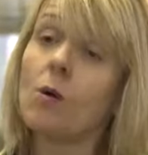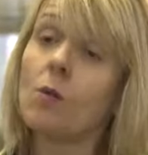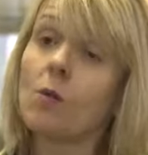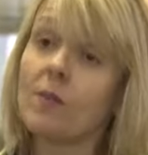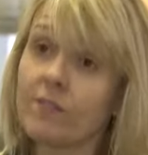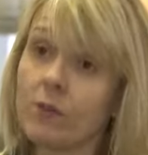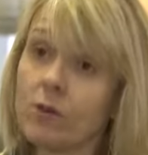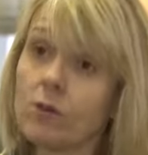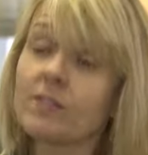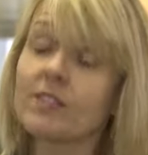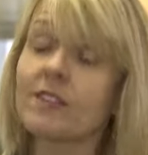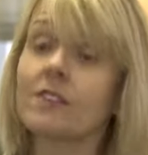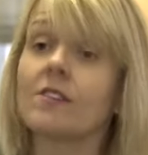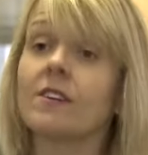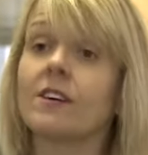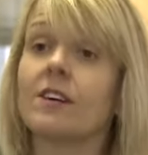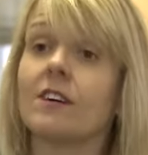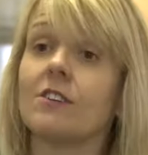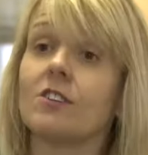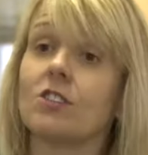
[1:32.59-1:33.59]
We've also
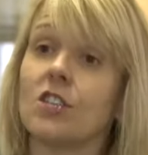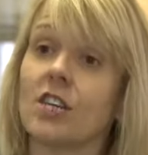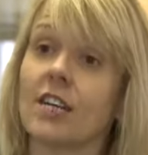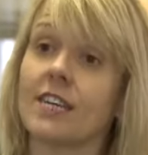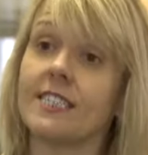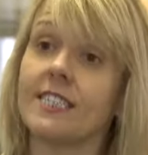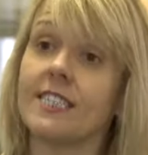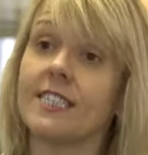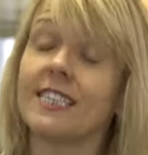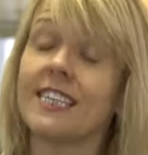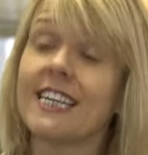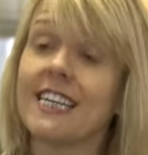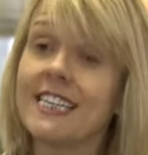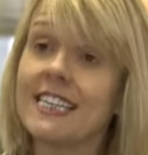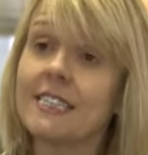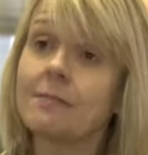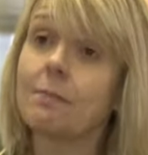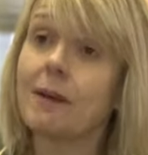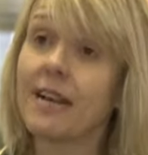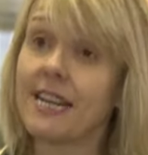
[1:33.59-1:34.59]
negotiated
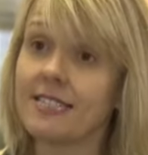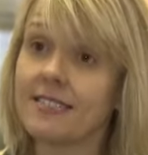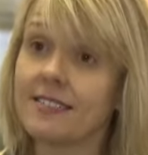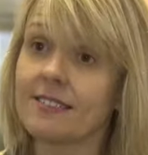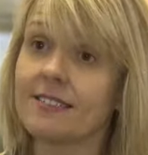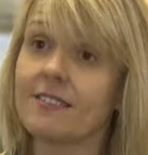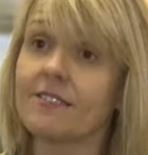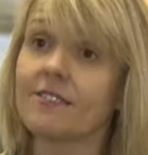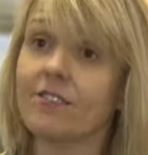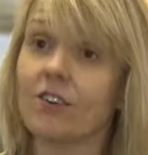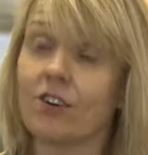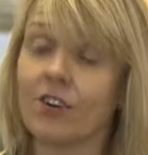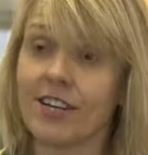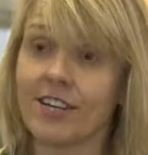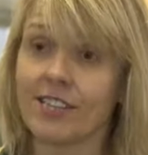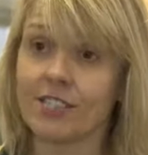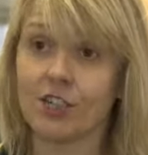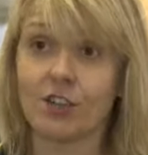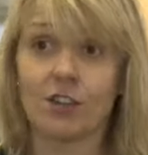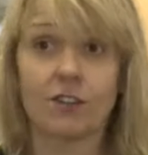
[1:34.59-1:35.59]
independent
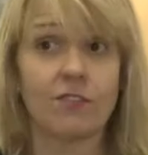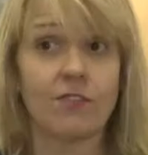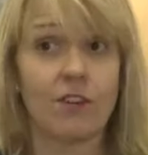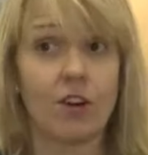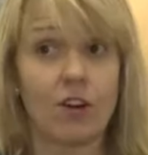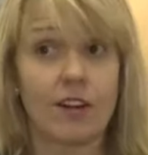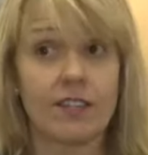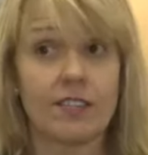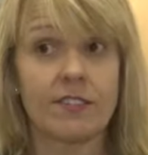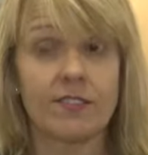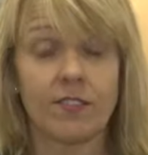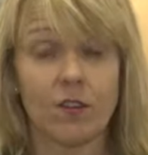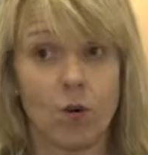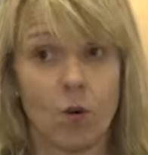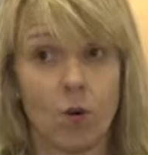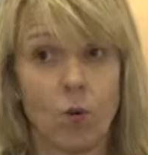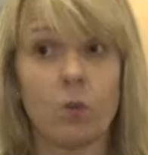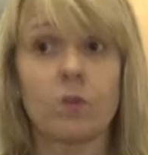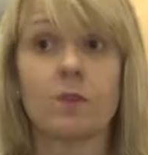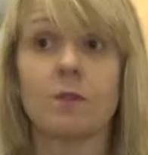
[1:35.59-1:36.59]
financial advice for
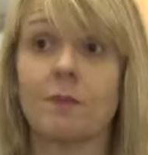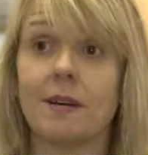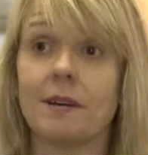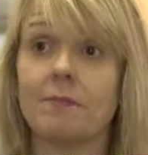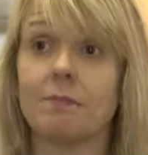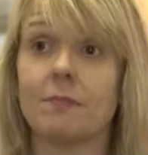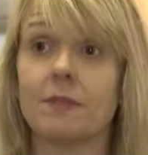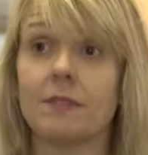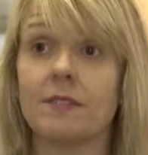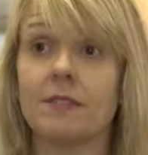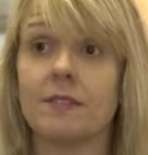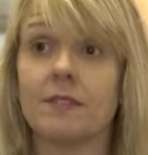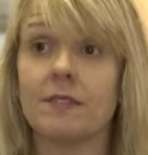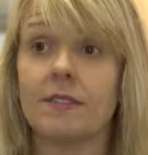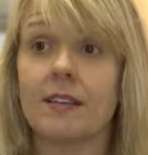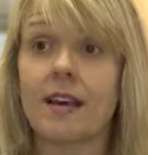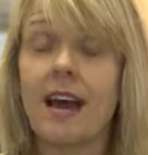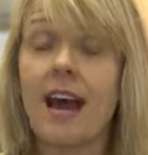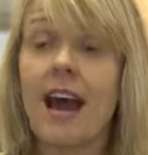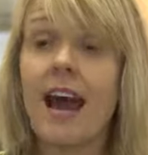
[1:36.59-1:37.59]
all the members,
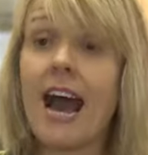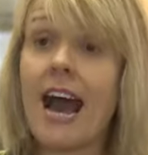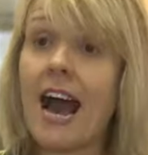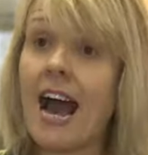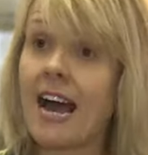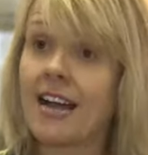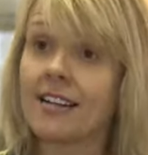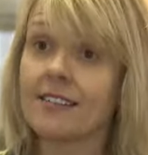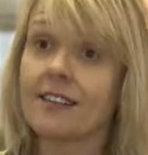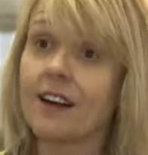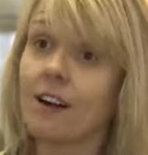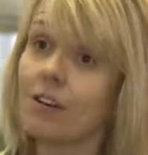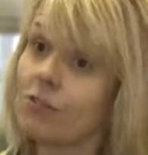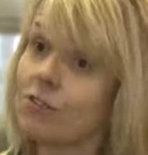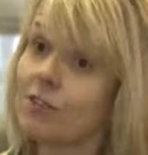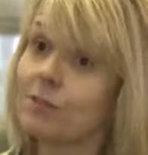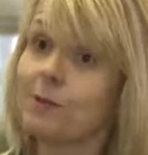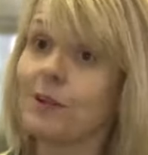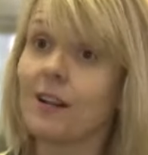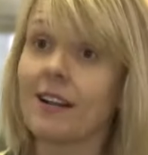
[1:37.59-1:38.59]
and
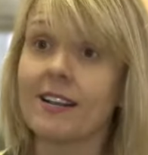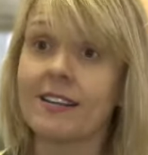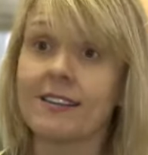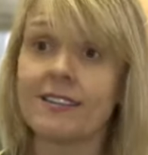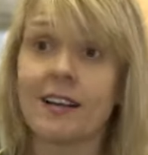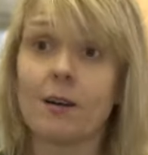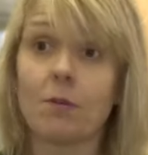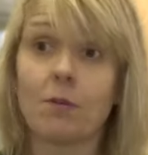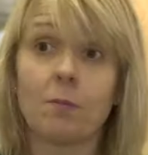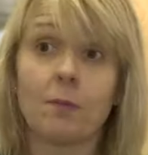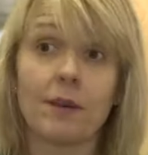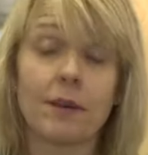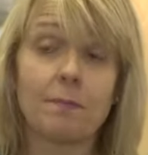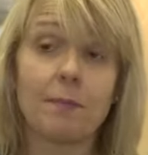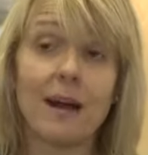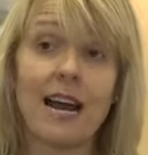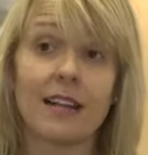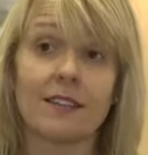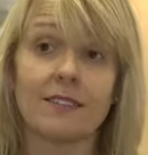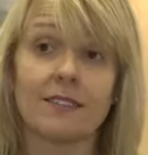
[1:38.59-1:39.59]
ultimately there will be a
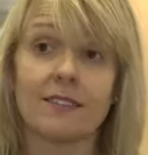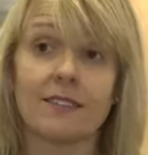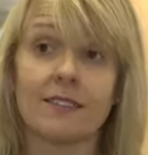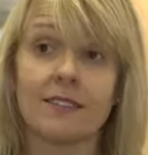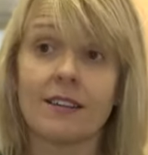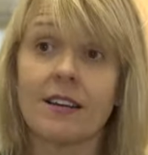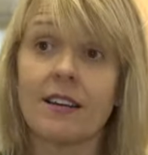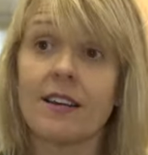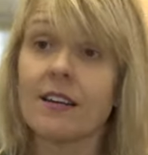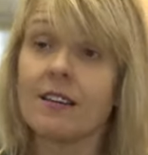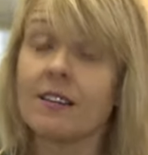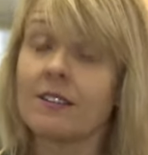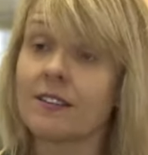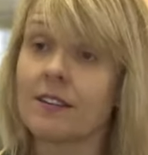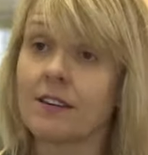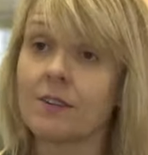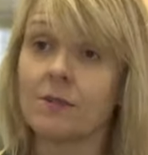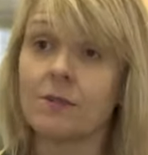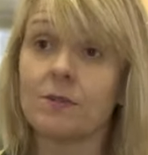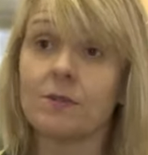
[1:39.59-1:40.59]
ballot.
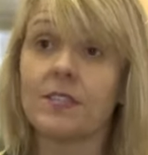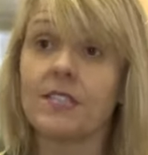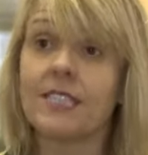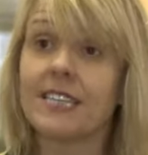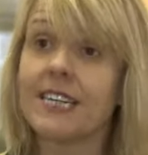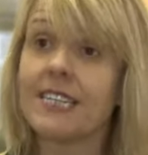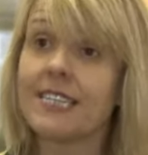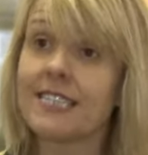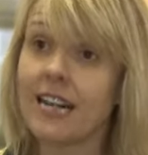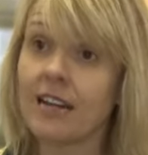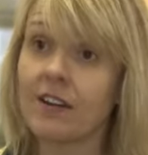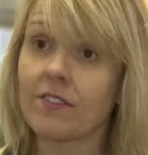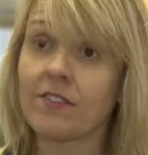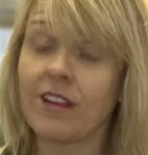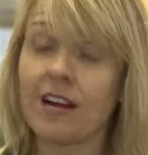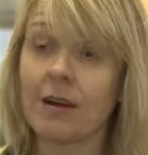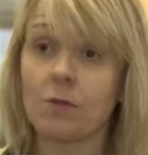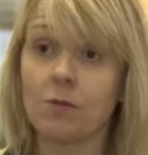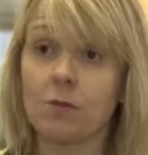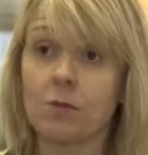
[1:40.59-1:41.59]
So the detail of
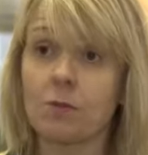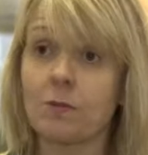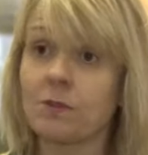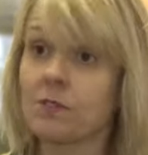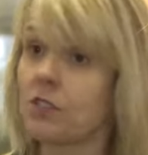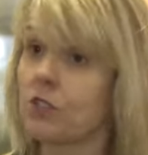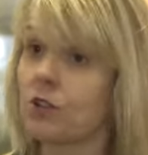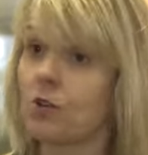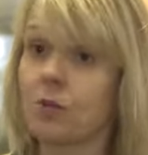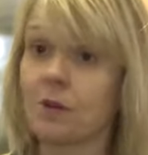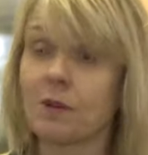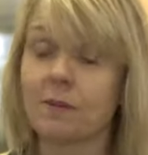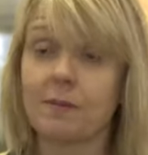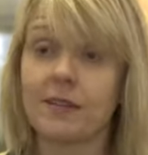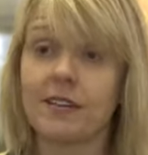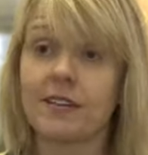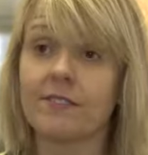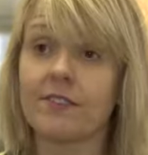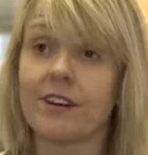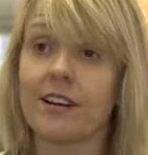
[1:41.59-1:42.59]
that will shortly
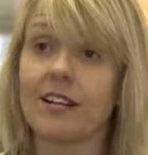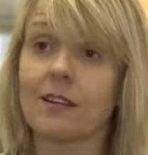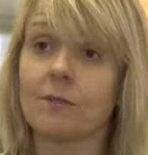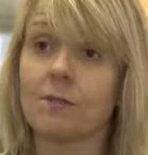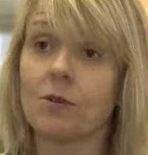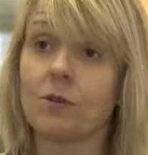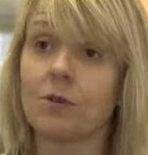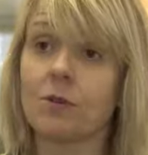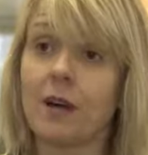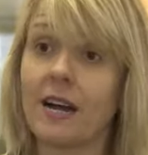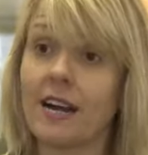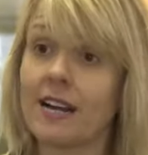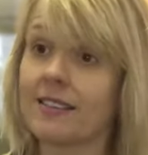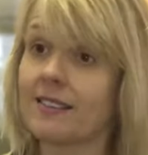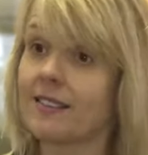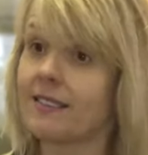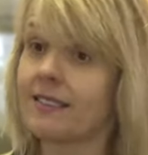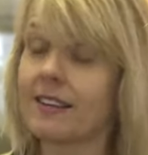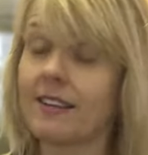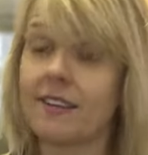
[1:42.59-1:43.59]
be available,
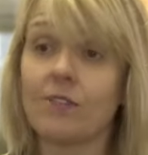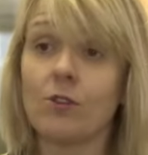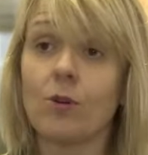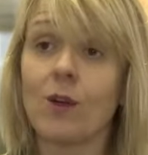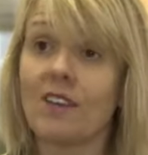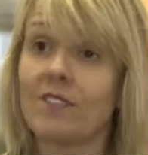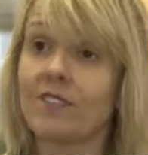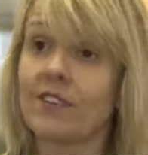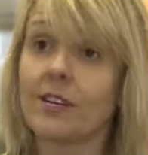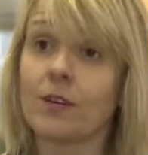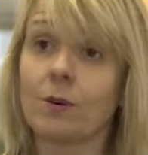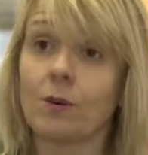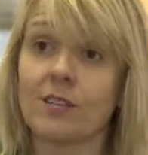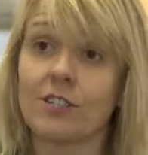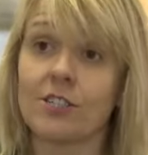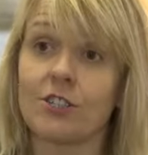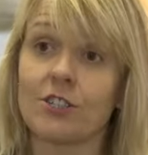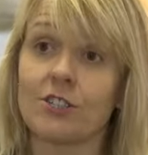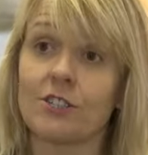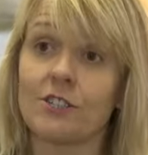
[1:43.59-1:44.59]
and if you have any
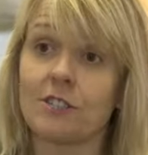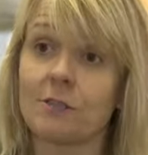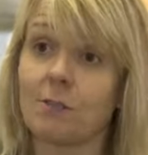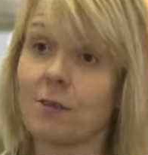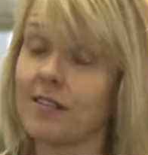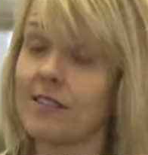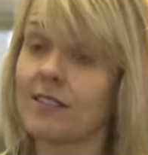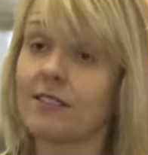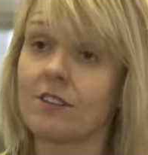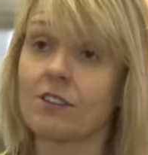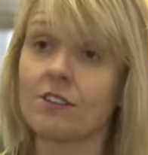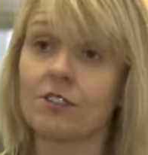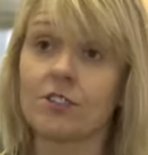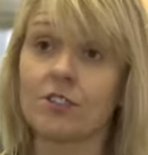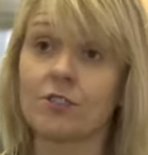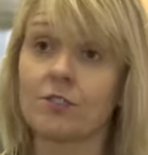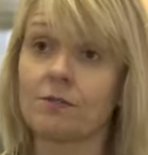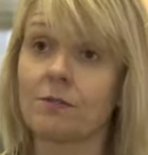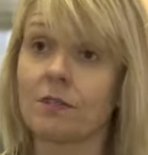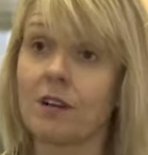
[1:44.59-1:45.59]
questions, please go
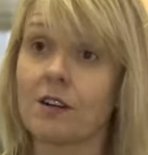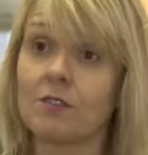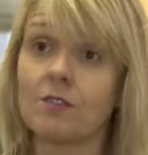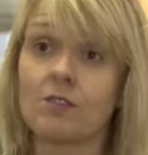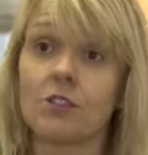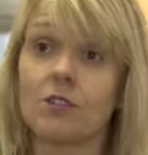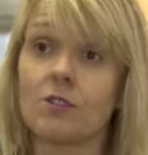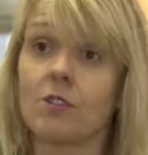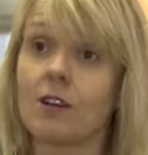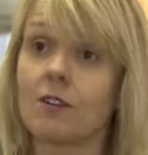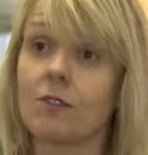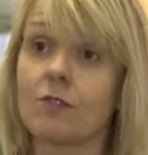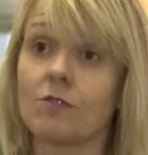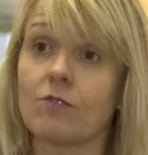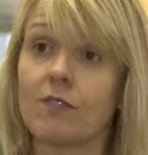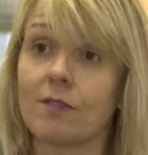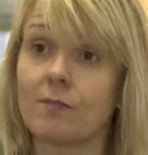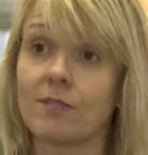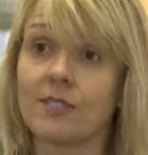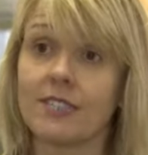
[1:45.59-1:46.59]
to your local
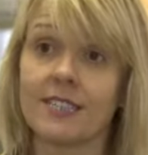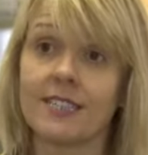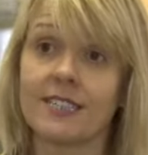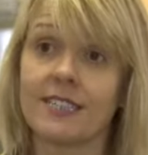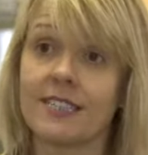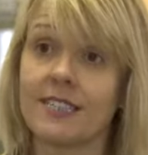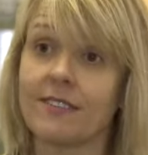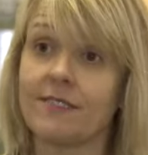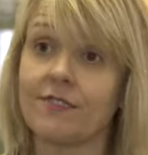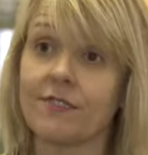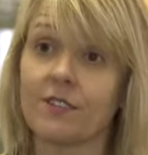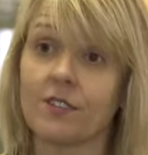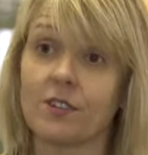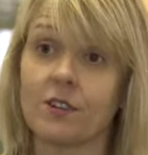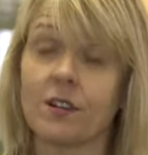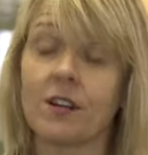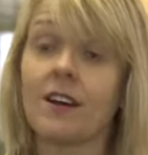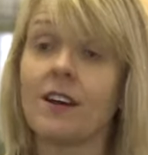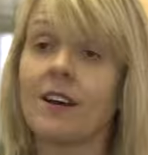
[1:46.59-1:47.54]
representative for